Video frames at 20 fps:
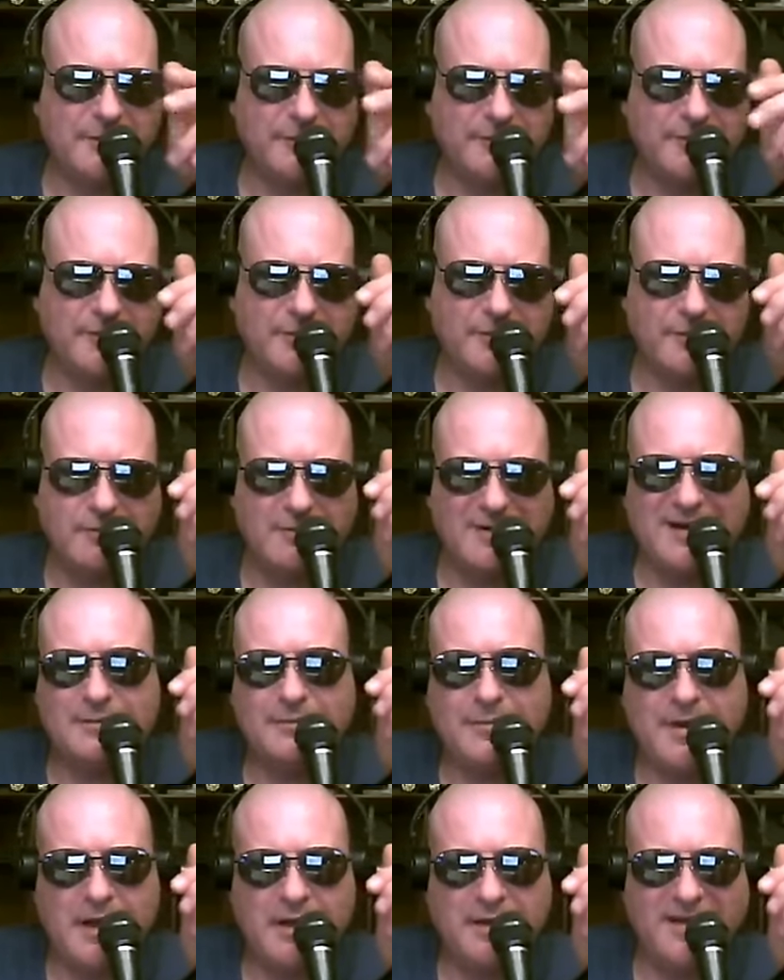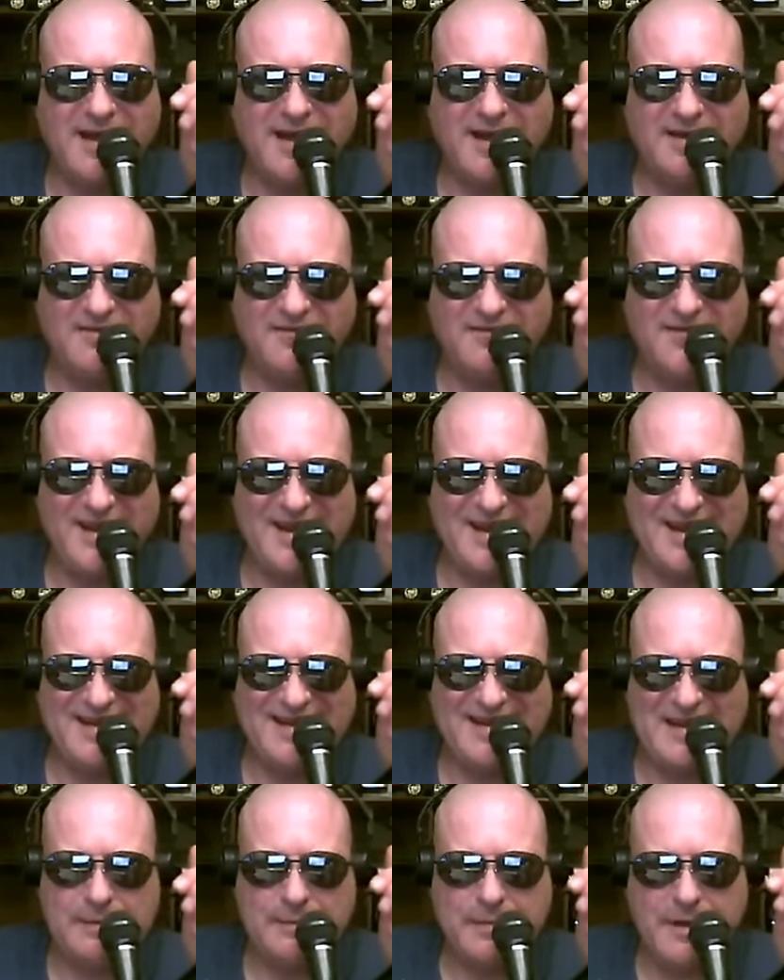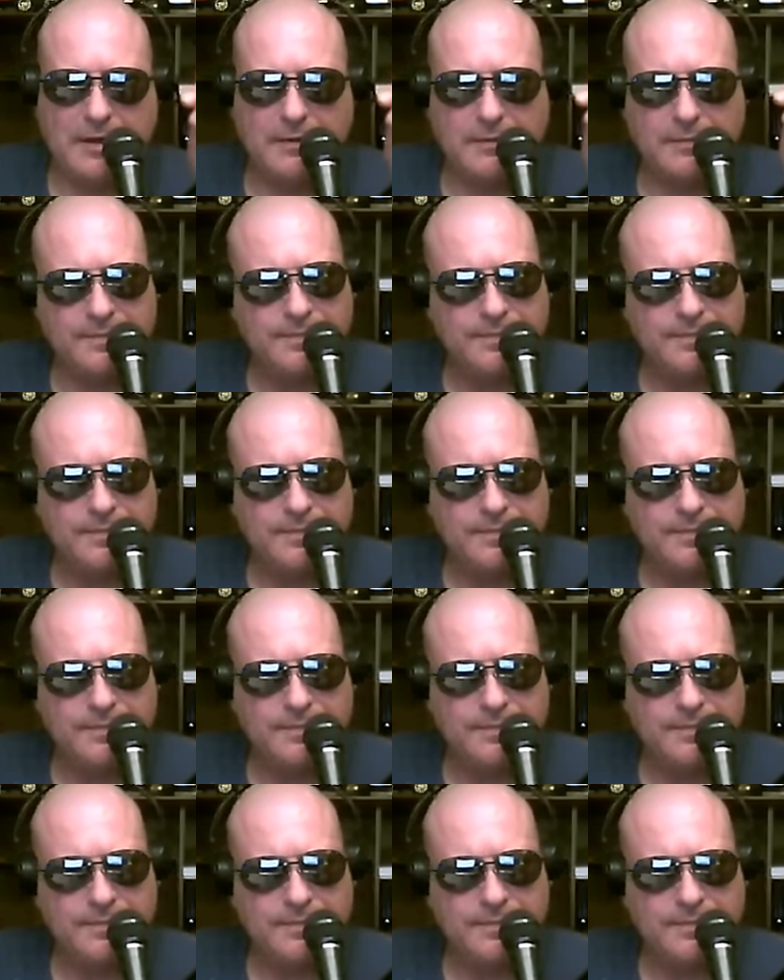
is going to correct me on that via email.